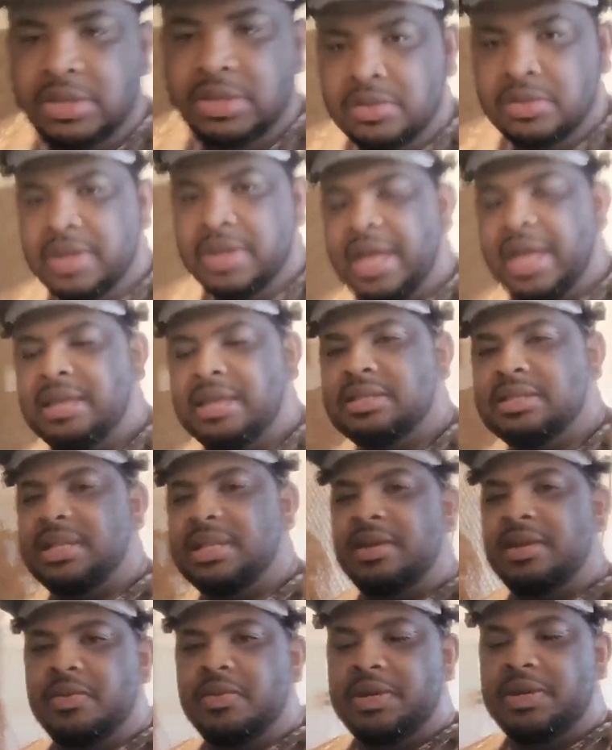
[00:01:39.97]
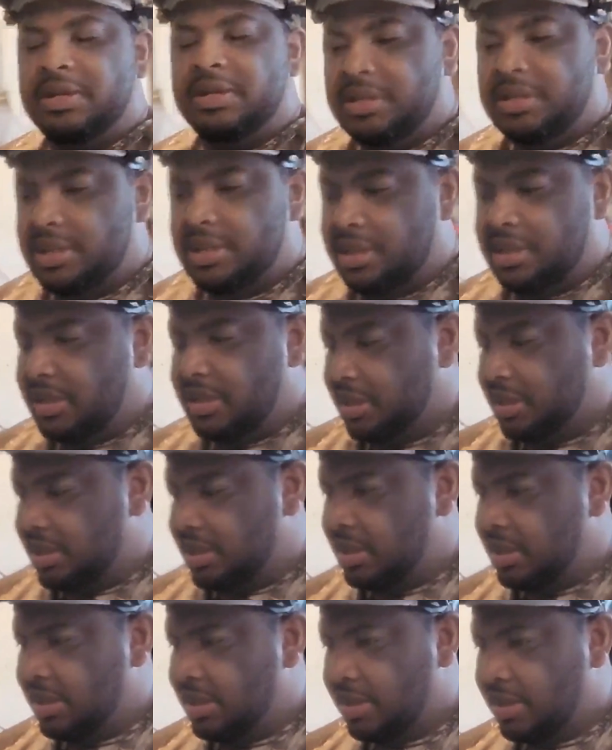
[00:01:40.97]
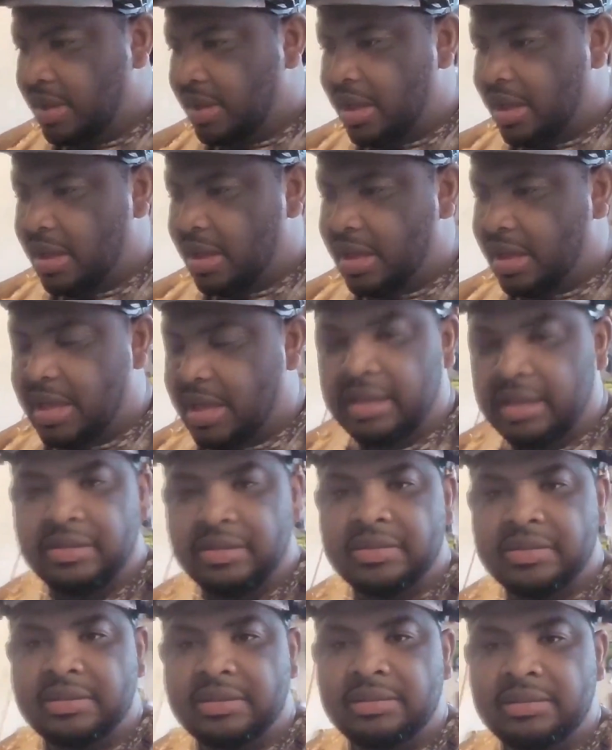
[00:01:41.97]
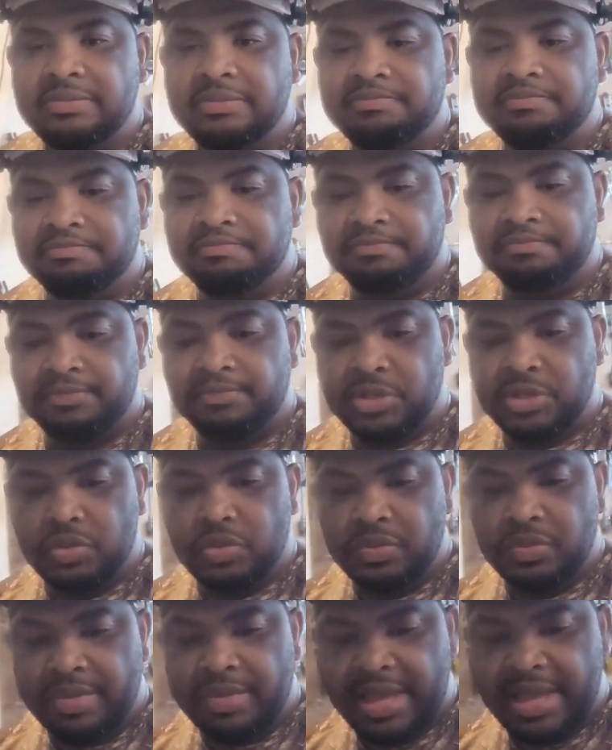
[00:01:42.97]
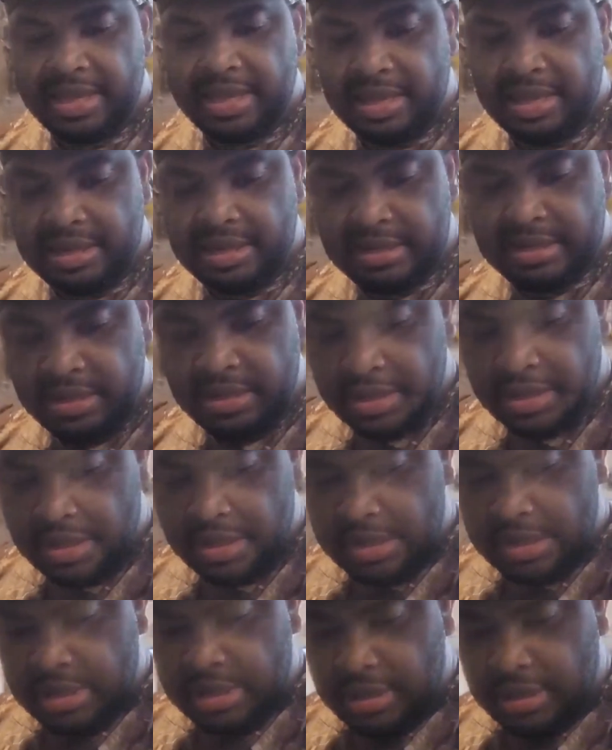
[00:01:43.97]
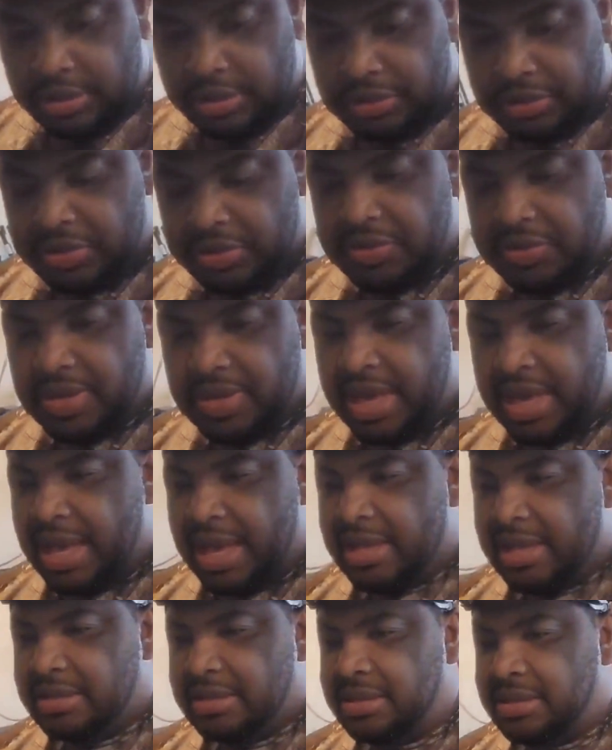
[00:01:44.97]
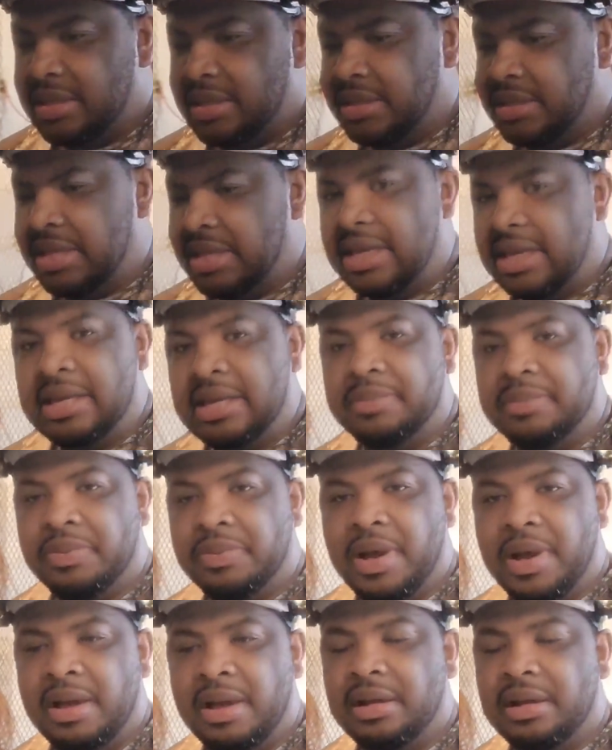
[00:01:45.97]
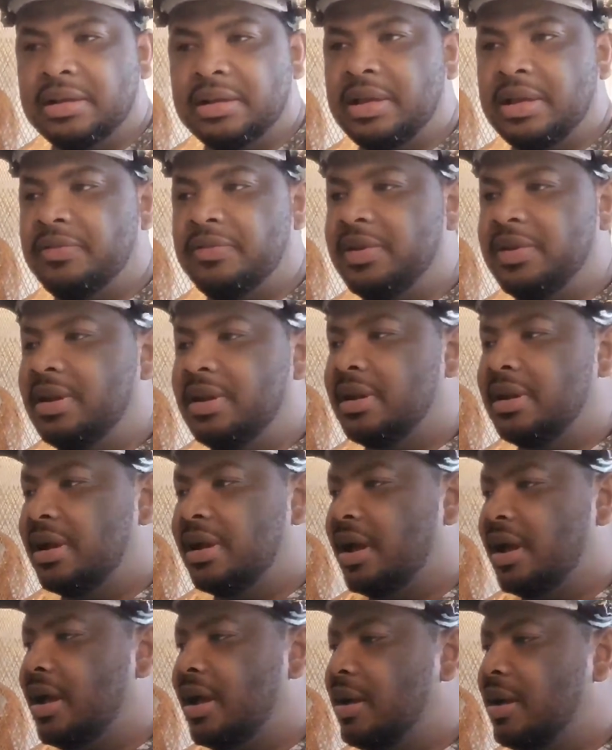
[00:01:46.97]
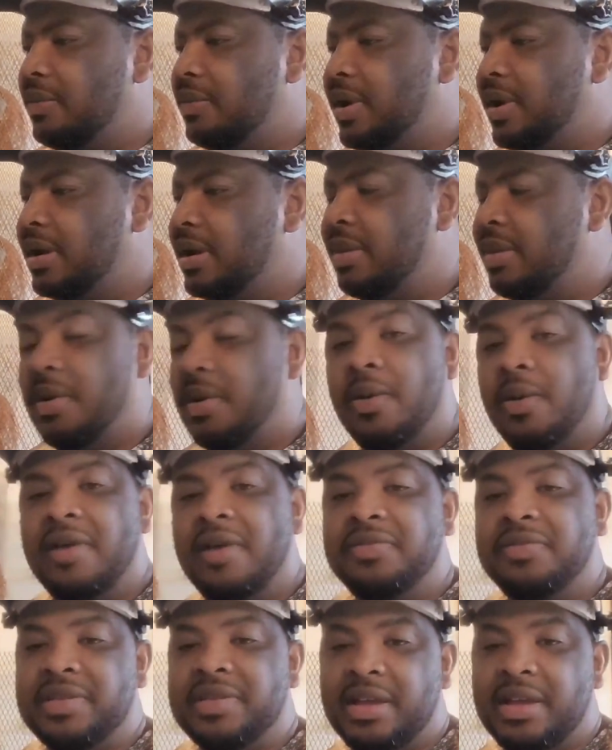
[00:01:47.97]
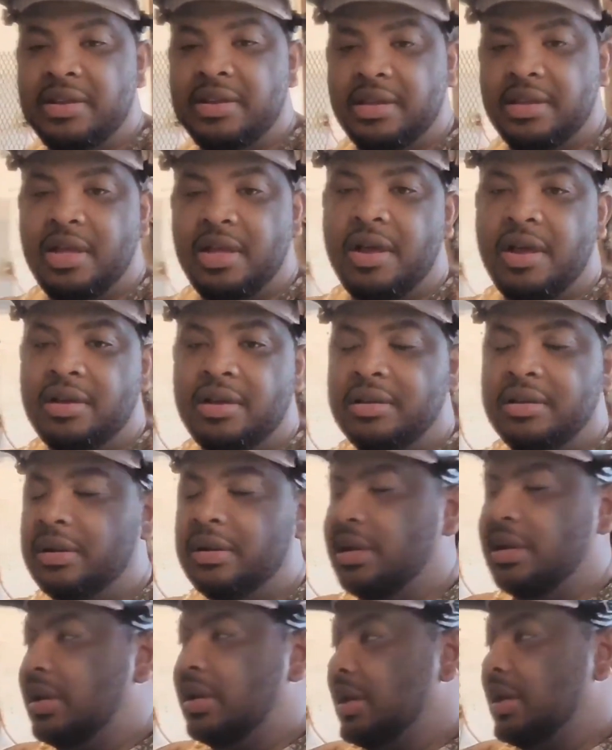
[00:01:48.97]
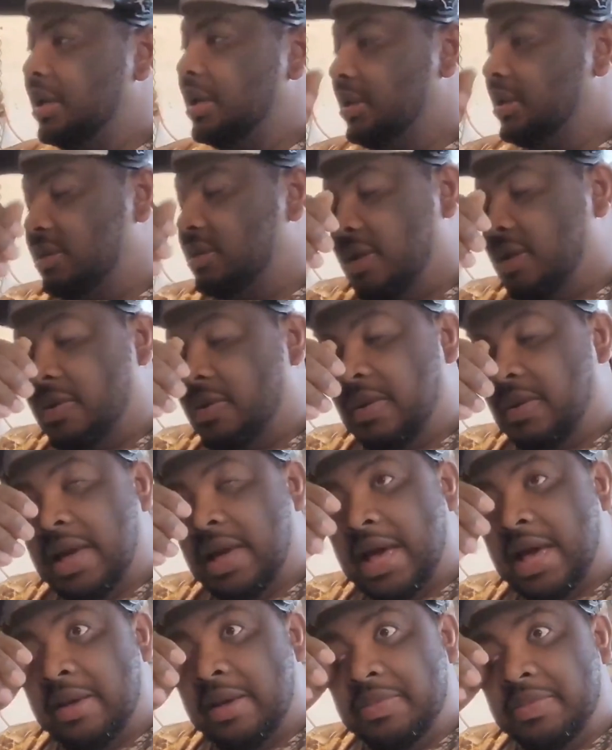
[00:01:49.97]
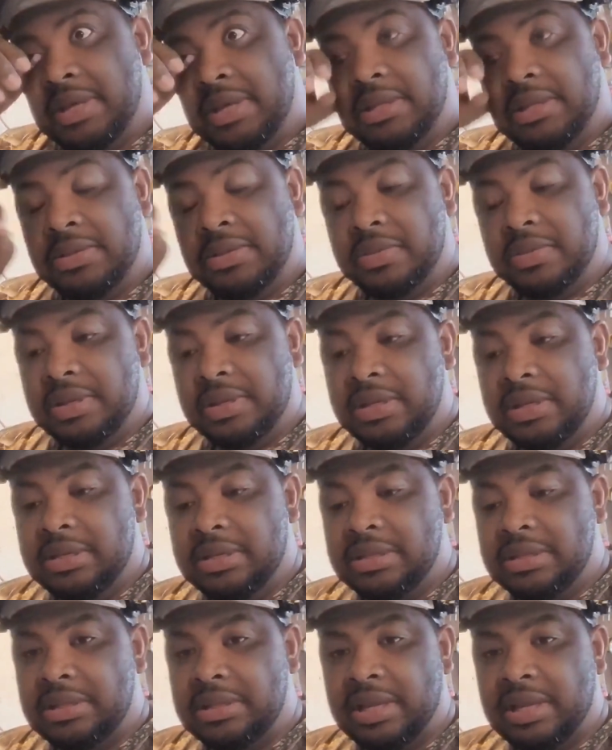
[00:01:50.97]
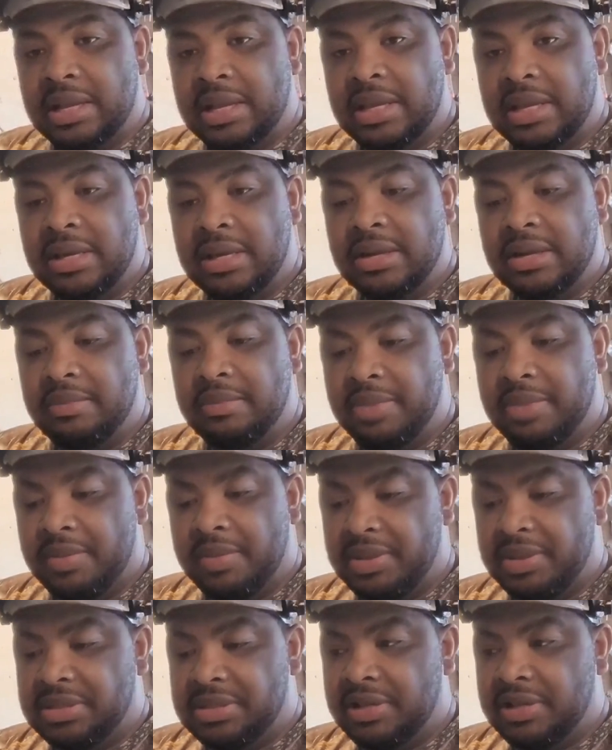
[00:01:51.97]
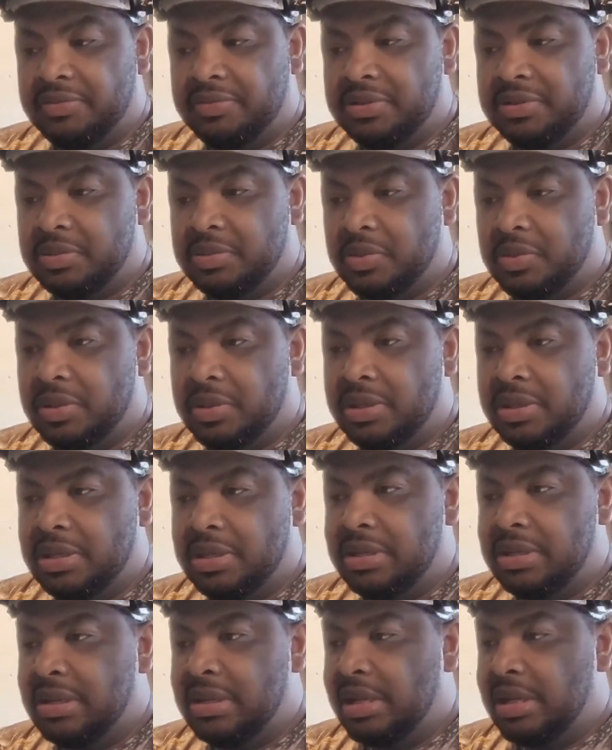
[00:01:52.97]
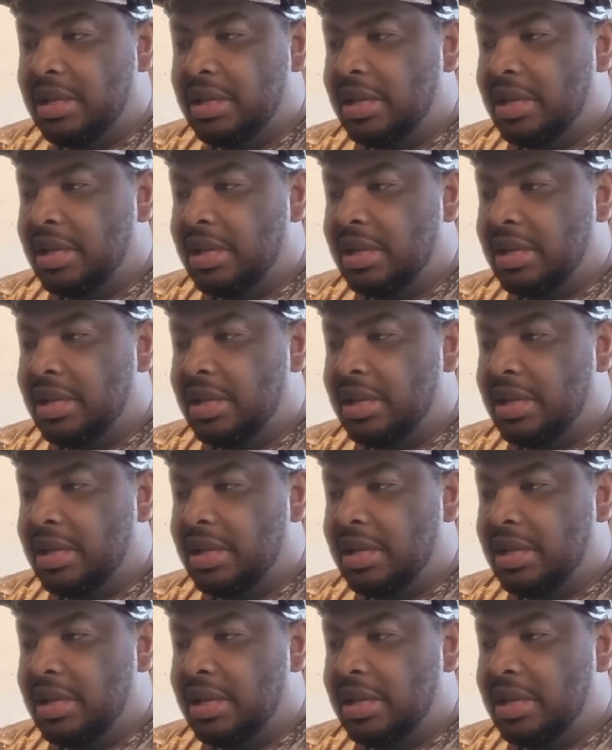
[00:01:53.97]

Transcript: you guys stay with us here. I'll tune back in and show you guys the end product of it. Right now my wife is out in the garden, so I'll be doing this here by myself this morning,